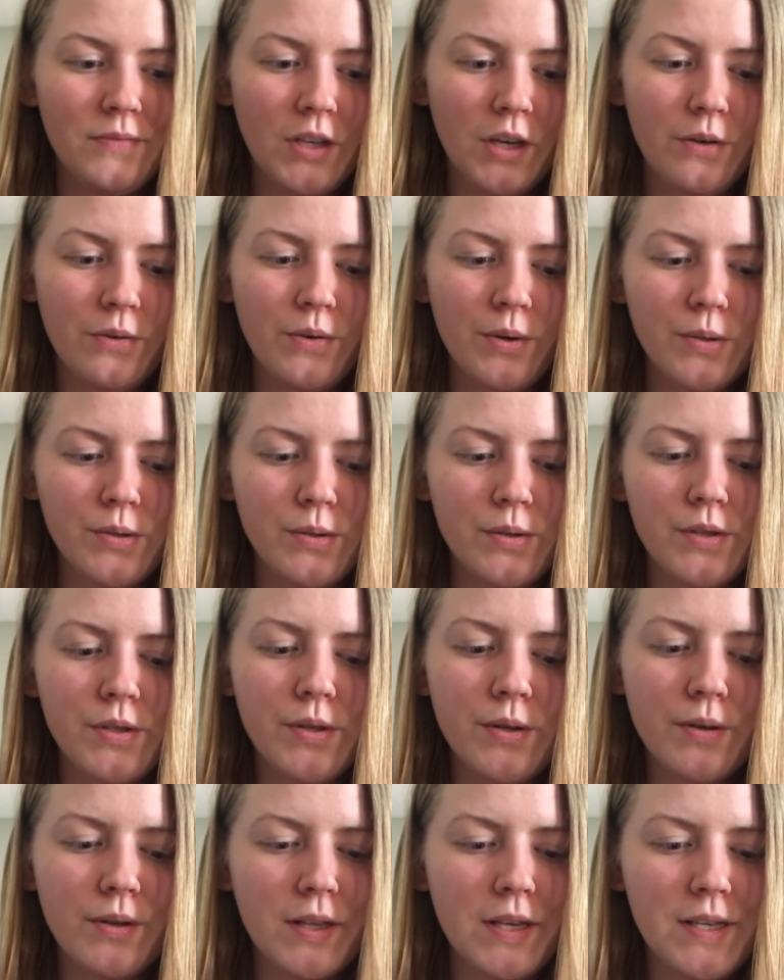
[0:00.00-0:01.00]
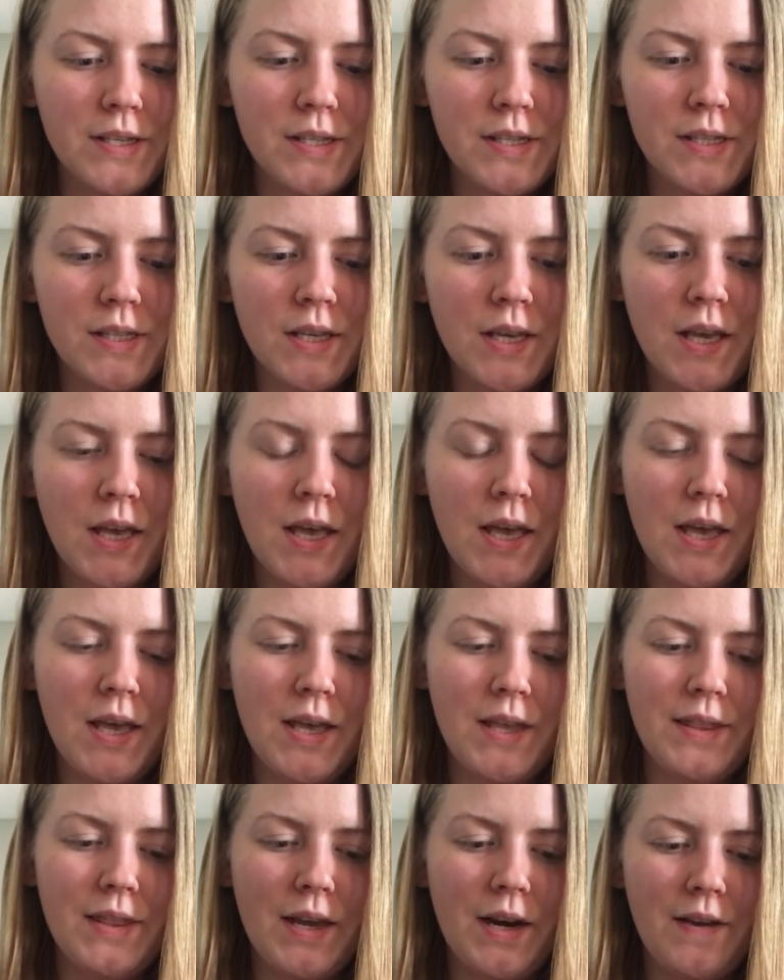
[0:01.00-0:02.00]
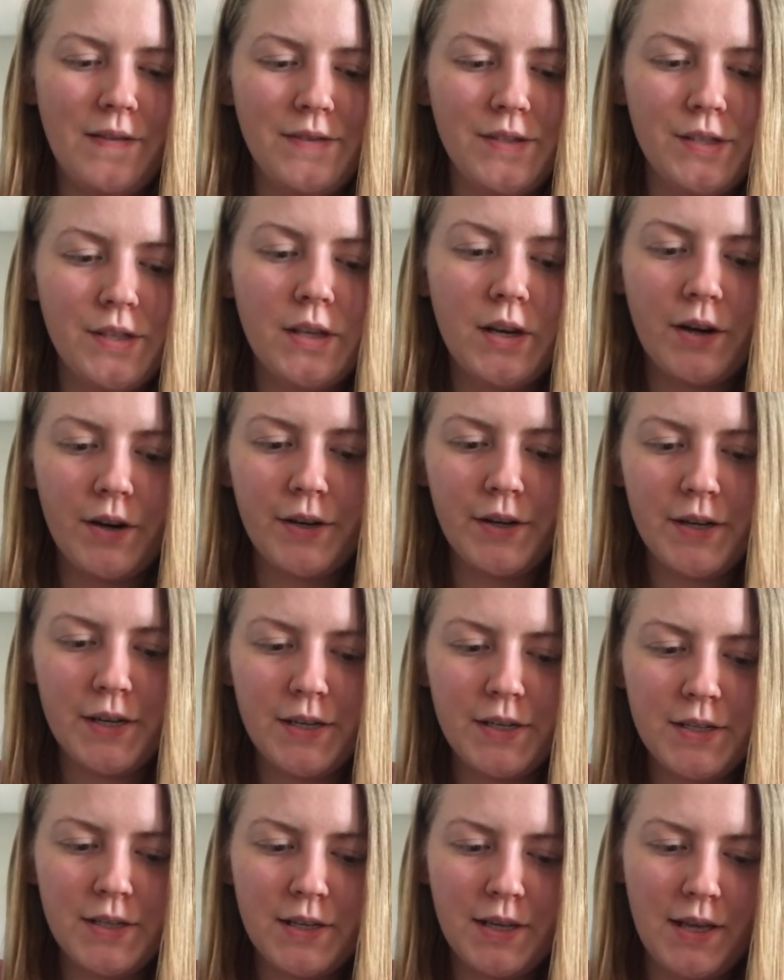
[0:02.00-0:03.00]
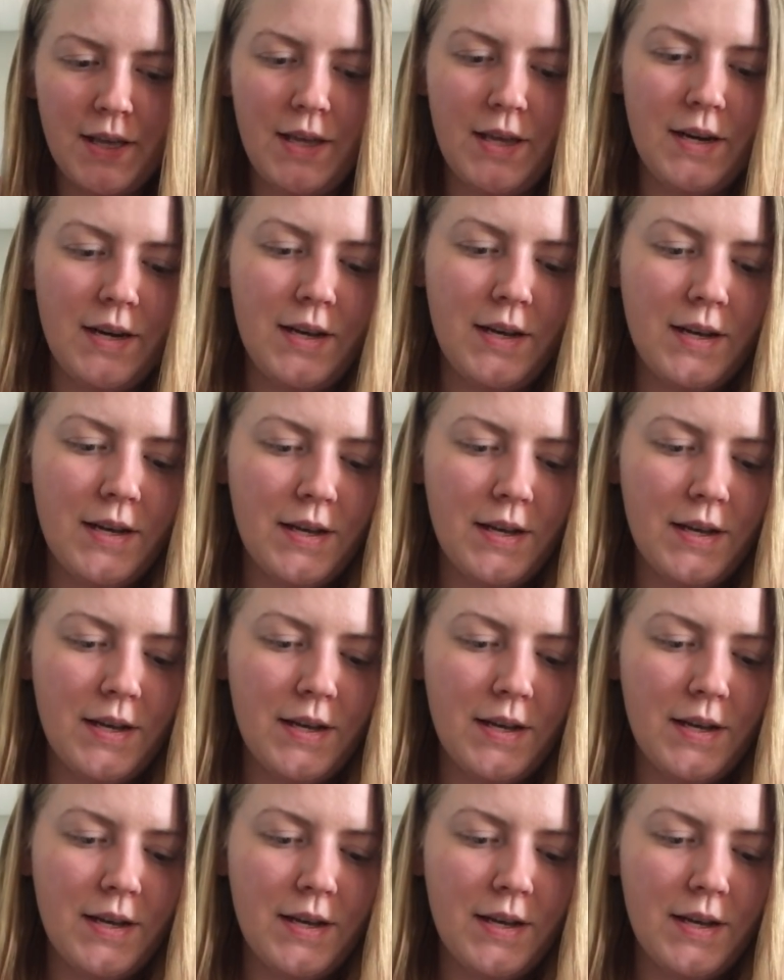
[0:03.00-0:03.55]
a grocery store list that I've started, and